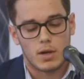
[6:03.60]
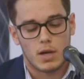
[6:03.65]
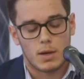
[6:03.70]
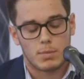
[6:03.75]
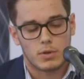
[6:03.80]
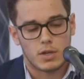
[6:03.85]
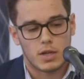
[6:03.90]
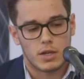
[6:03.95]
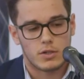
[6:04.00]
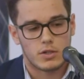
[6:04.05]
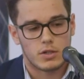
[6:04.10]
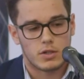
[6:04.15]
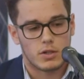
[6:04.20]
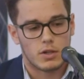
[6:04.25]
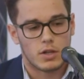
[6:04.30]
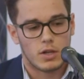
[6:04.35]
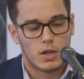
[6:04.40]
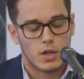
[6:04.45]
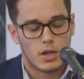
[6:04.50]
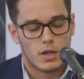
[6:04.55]
application
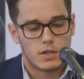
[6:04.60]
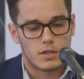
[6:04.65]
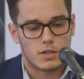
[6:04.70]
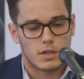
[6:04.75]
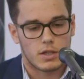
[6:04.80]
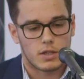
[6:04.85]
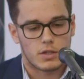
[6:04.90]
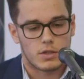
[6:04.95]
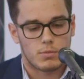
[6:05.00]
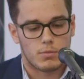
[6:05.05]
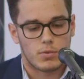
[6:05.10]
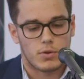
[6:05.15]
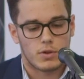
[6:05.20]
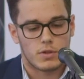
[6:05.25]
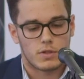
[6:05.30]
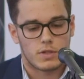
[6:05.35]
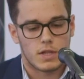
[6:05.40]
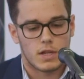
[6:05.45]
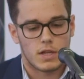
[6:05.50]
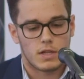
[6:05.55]
and selection
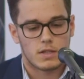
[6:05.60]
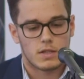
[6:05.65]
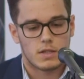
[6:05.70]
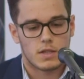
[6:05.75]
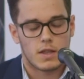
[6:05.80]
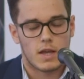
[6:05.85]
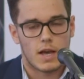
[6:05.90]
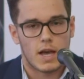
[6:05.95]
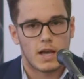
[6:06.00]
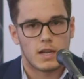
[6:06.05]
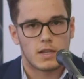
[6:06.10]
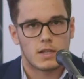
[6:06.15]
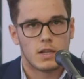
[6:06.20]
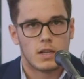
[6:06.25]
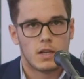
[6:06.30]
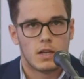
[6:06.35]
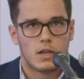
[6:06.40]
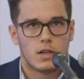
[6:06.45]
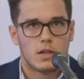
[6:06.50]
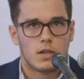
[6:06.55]
process, that
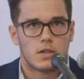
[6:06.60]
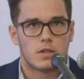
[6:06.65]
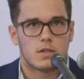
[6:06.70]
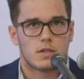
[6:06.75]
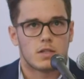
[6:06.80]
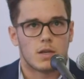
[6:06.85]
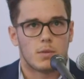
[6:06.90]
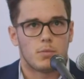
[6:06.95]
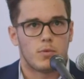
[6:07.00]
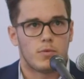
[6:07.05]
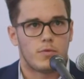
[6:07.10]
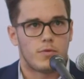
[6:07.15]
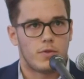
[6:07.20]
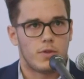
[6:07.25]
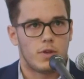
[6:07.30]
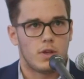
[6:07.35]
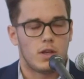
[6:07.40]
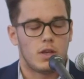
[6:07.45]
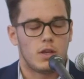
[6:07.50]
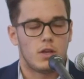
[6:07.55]
some of
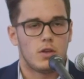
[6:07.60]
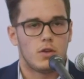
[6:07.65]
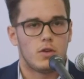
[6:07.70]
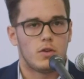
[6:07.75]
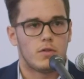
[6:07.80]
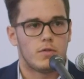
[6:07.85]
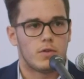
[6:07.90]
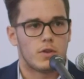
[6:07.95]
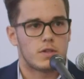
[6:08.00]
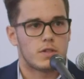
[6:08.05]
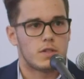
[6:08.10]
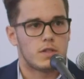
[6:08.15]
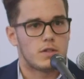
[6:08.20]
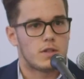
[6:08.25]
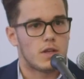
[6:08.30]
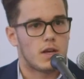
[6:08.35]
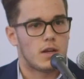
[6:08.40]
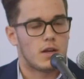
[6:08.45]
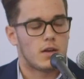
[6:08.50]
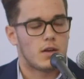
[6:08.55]
the universities
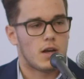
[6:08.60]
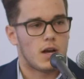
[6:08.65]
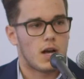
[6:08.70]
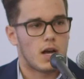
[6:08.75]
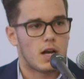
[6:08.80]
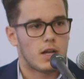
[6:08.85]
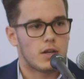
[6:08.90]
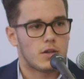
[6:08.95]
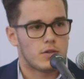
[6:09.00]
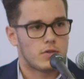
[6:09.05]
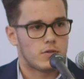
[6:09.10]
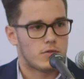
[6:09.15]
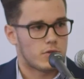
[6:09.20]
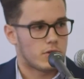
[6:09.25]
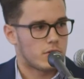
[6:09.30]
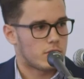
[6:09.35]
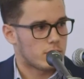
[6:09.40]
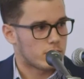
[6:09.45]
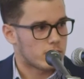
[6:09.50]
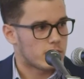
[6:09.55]
that aren't
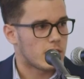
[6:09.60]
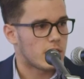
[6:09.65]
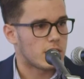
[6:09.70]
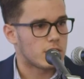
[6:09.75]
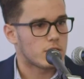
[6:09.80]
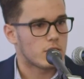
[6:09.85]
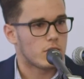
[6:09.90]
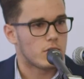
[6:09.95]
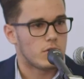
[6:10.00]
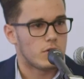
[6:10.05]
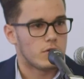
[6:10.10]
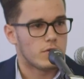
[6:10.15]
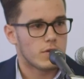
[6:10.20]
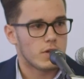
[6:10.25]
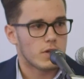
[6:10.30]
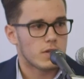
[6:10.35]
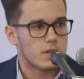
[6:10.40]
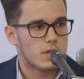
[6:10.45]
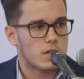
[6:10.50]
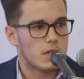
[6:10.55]
traditional sandstone
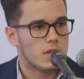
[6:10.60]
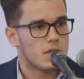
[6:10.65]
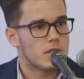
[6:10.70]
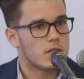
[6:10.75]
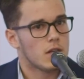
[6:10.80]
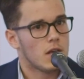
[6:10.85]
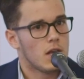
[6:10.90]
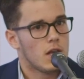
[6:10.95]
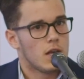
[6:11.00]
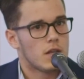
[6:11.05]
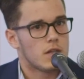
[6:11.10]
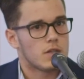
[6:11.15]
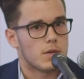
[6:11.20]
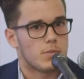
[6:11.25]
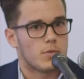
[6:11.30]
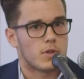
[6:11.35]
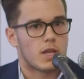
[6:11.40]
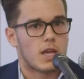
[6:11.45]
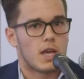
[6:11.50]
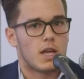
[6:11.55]
universities,
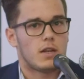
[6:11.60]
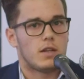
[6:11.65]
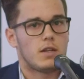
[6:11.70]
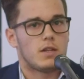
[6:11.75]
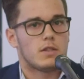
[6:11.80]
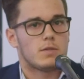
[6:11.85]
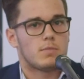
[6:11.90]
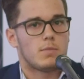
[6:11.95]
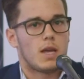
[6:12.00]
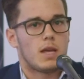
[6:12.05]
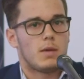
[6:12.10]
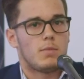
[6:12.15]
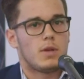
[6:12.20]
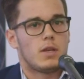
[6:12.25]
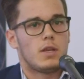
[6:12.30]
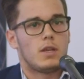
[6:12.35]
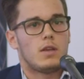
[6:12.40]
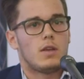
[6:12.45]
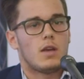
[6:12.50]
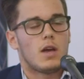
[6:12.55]
some of the candidates may
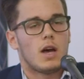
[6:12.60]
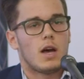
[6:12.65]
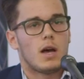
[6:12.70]
be